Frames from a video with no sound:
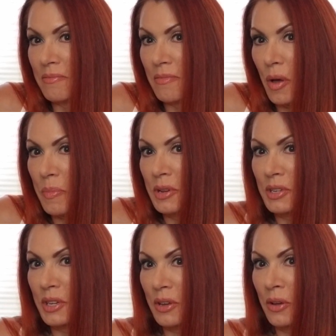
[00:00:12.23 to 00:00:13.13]
Up
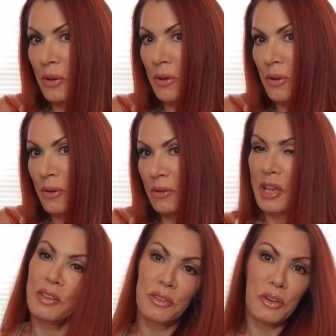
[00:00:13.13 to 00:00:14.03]
until
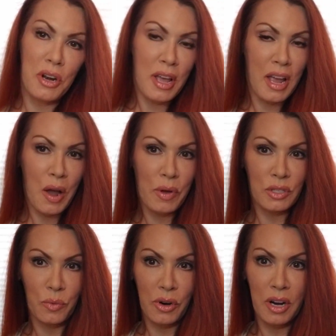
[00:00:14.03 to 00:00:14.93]
yesterday, I
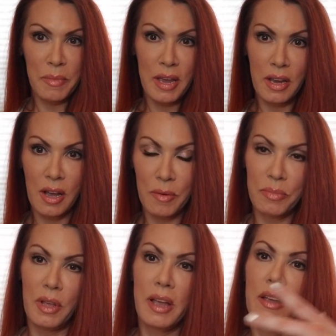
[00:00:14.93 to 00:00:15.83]
wasn't wearing makeup,
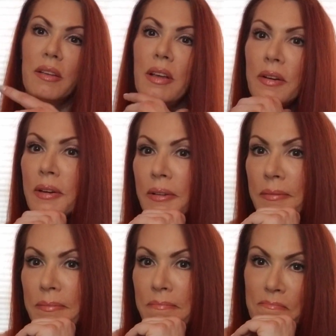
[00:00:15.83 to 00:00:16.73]
like, I don't know,
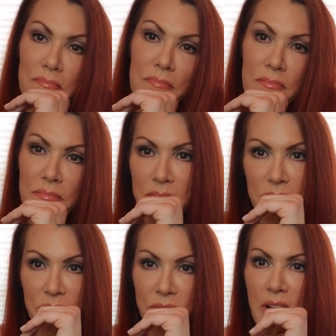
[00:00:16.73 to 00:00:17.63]

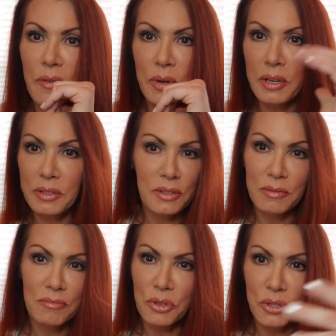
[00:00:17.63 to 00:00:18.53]
for 5 weeks
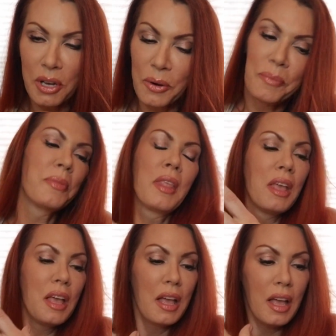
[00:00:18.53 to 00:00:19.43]
or so.
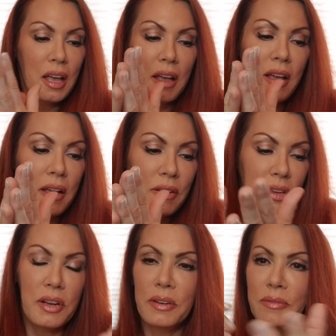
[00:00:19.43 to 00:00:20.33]
Why
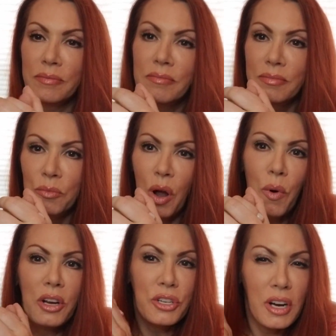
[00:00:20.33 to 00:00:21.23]

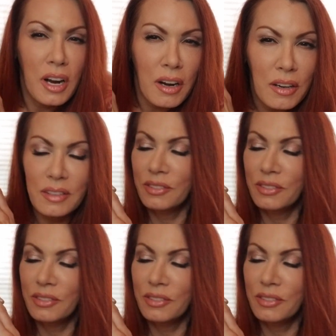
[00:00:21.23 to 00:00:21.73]
wash your hair?